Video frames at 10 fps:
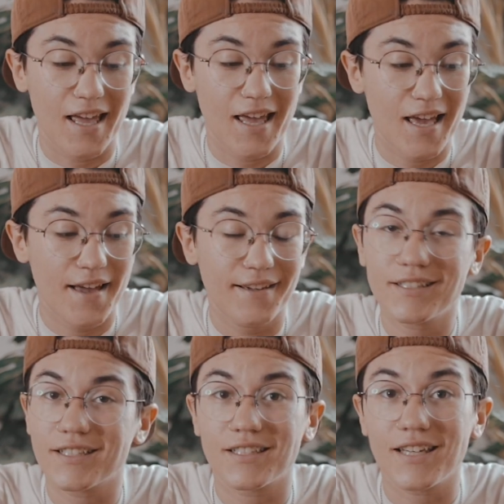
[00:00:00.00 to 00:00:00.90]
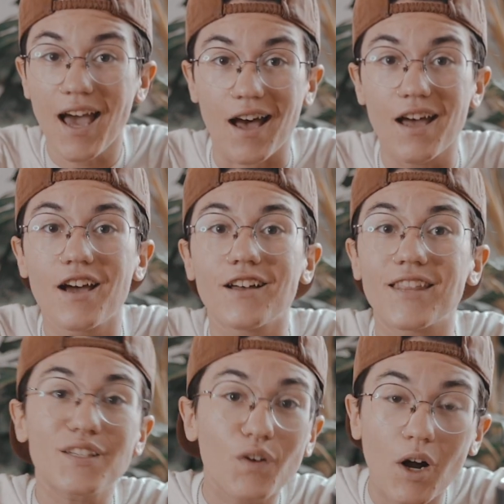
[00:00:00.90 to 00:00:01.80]
And yeah,
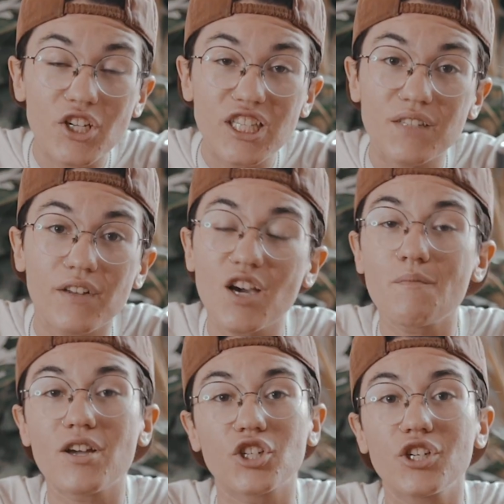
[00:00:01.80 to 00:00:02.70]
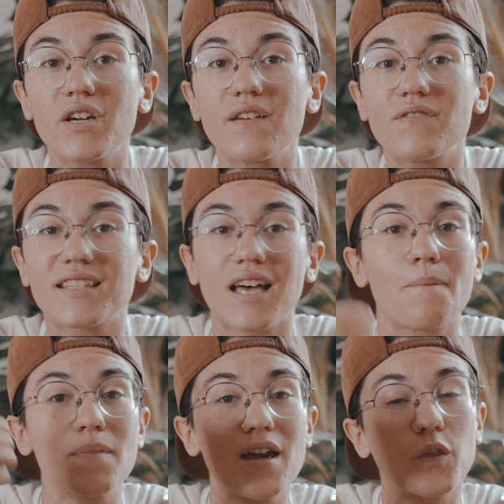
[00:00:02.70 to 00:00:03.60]
thanks for watching this video. Make sure you give this a
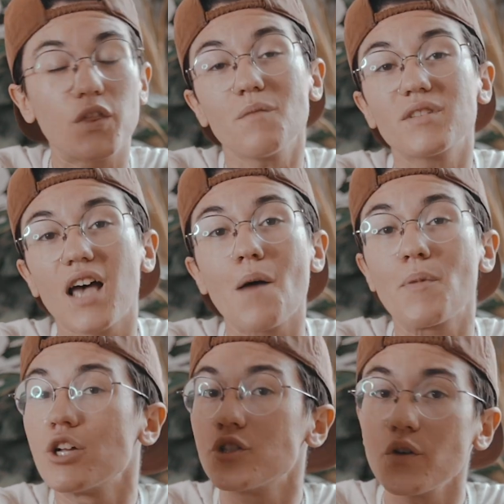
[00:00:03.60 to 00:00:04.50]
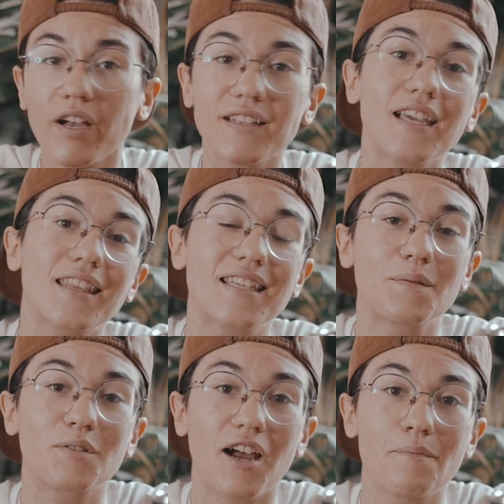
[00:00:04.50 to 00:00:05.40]
big thumbs up. Don't forget to hit that
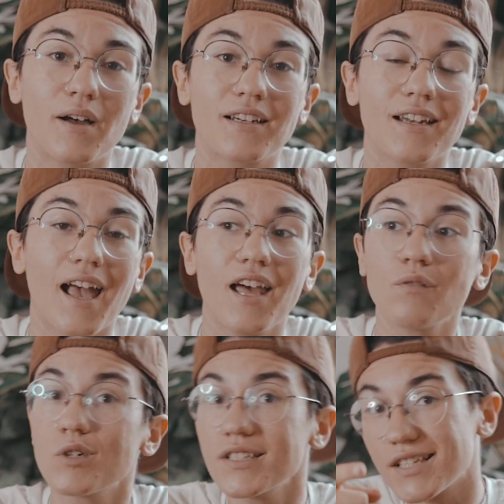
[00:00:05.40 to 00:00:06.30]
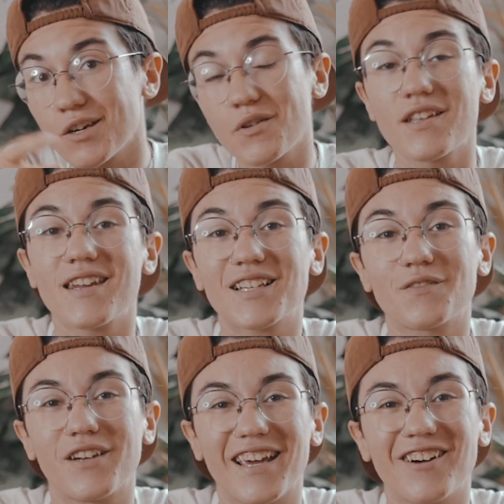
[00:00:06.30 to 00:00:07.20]
subscribe button, and we'll see you in the next
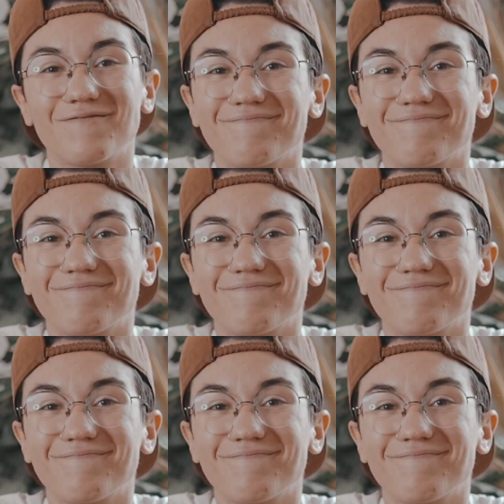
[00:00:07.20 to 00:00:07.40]
video.